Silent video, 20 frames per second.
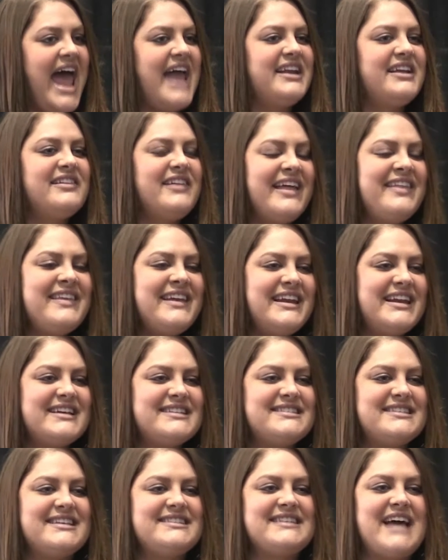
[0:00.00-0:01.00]
And
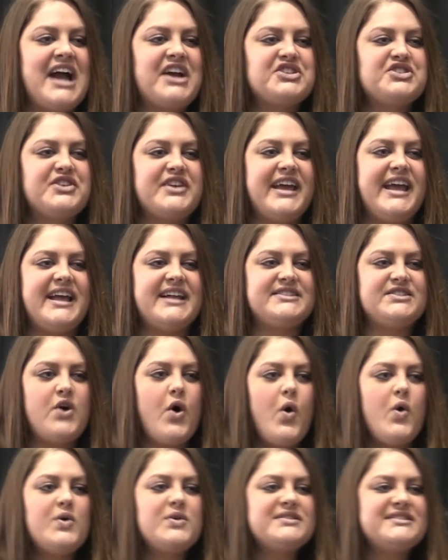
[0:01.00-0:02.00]
cleanliness is actually its
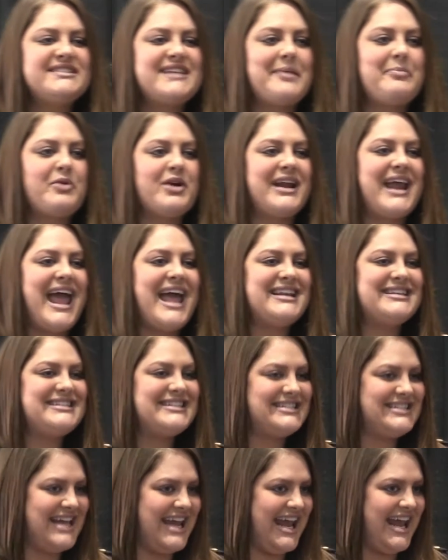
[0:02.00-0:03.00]
whole separate
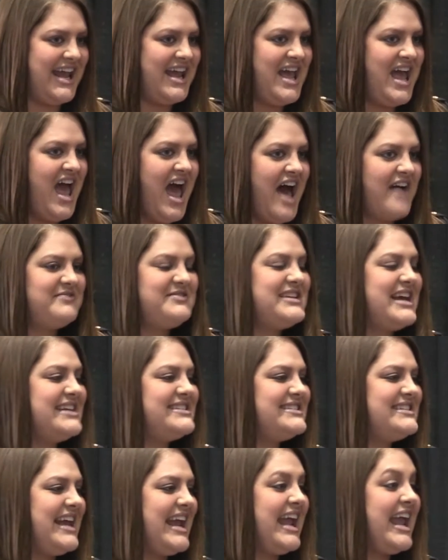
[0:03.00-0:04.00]
entity of
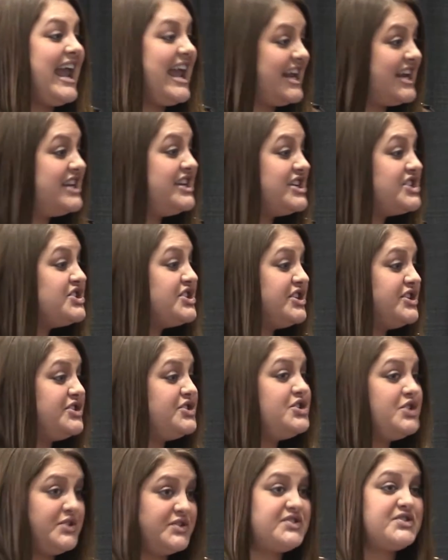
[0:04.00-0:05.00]
testing in addition
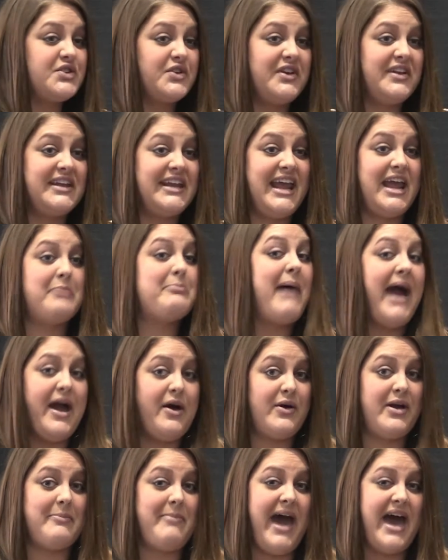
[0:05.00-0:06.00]
to sterility and
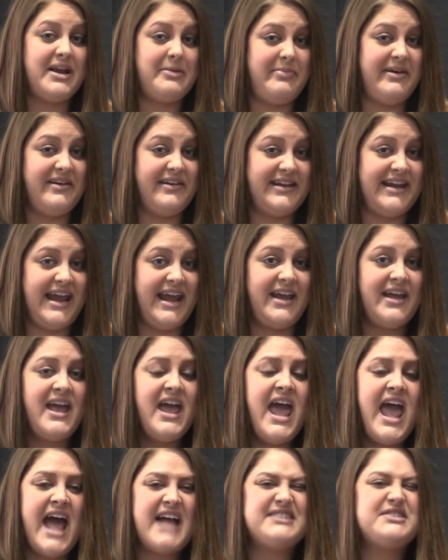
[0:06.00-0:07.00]
biocompatibility.
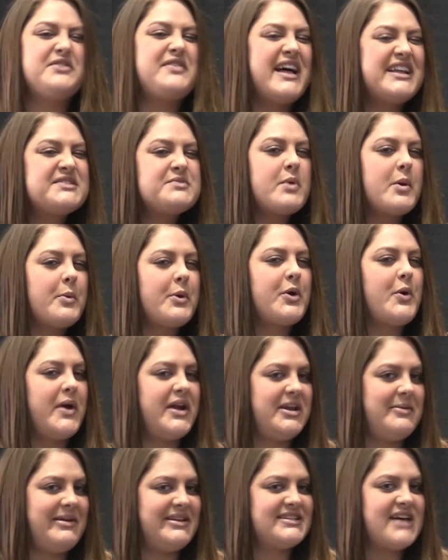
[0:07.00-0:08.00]
And so that's what we're
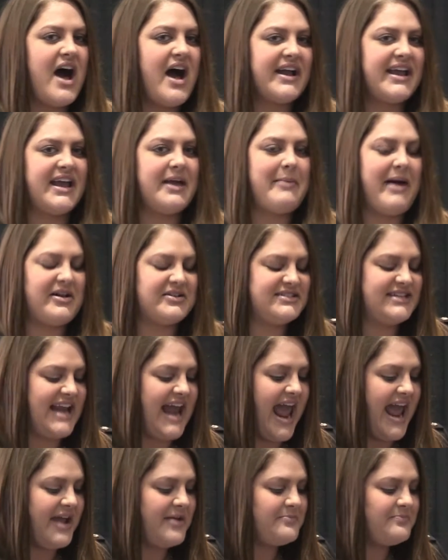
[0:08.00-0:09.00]
going to be talking about
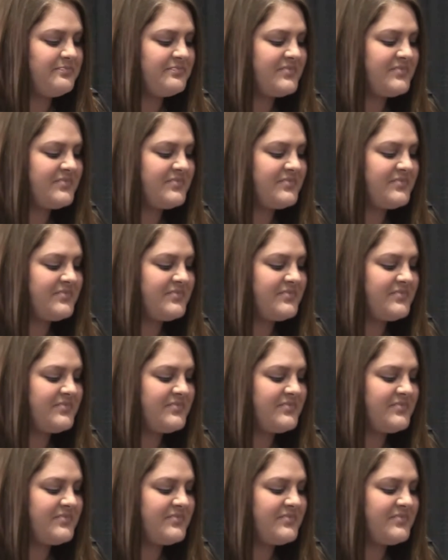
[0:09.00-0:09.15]
today.